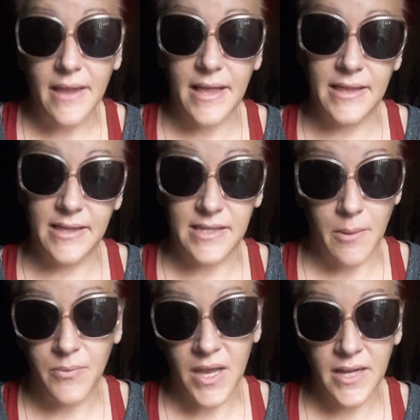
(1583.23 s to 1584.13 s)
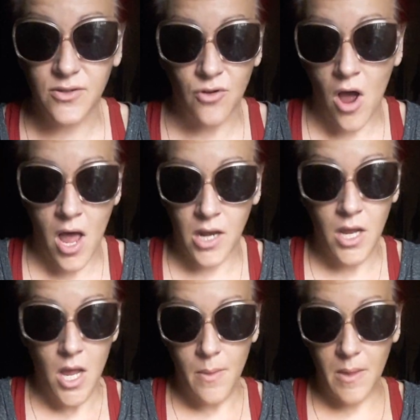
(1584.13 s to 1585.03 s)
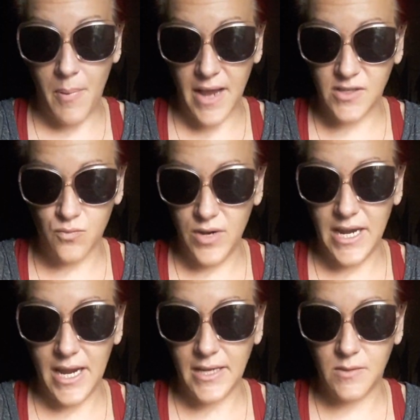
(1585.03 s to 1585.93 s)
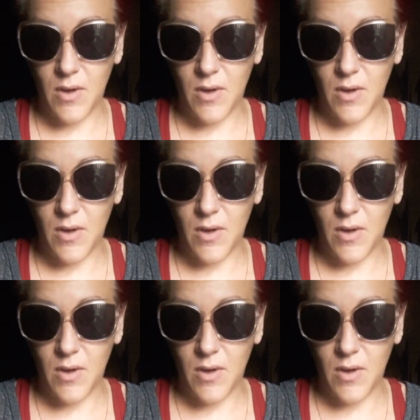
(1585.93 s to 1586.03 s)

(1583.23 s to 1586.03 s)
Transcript: that some things are not the best readings,